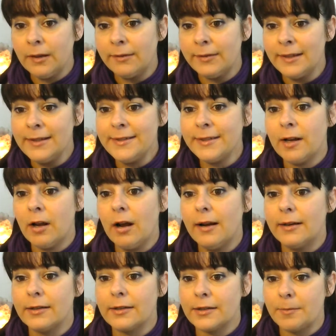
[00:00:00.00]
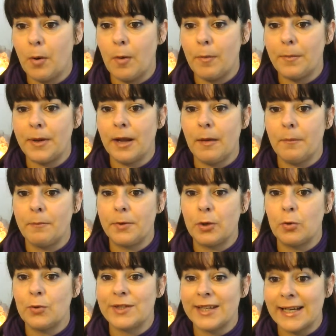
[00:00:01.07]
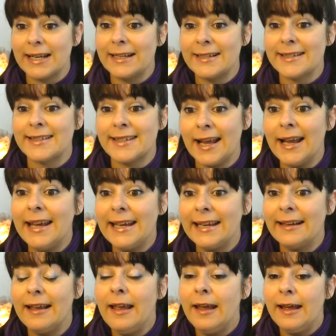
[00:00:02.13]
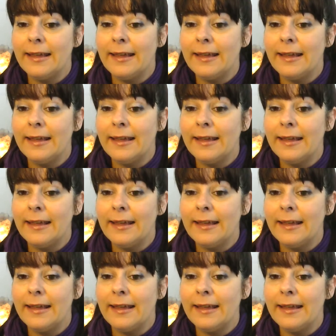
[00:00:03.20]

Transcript: This card is popping up because it is saying